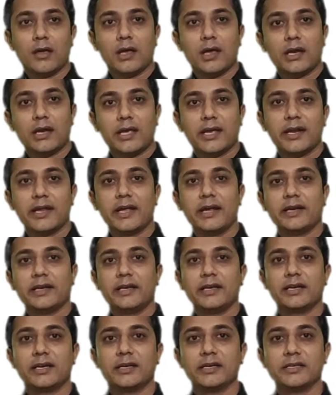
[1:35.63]
An array
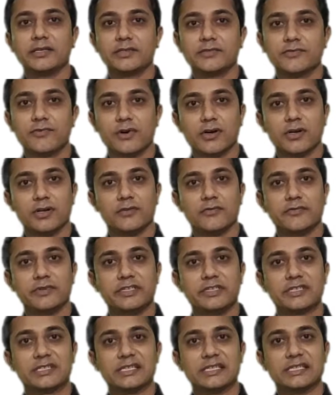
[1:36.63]
antenna is one
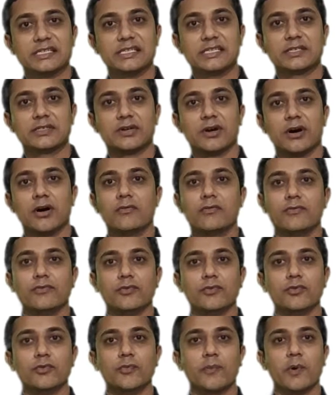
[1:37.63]
which consists of
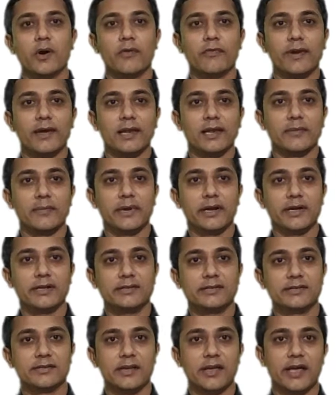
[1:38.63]
group of
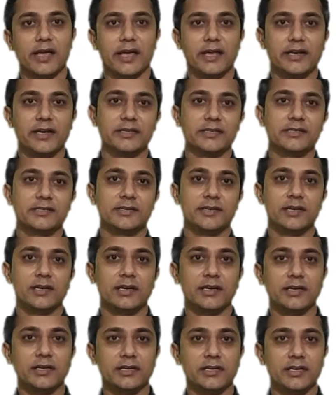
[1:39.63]
elements arranged
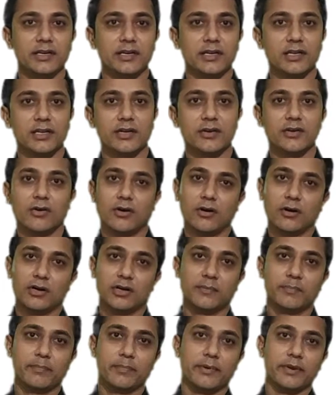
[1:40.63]
linearly
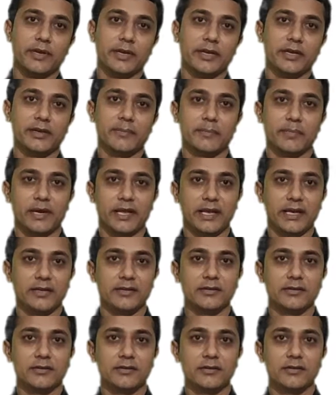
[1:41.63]
or in a
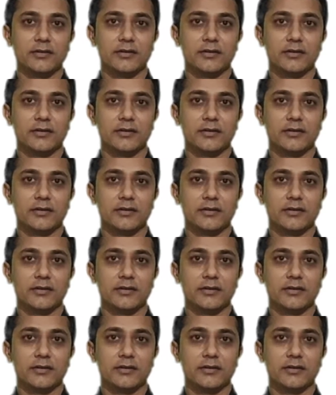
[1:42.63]
plane.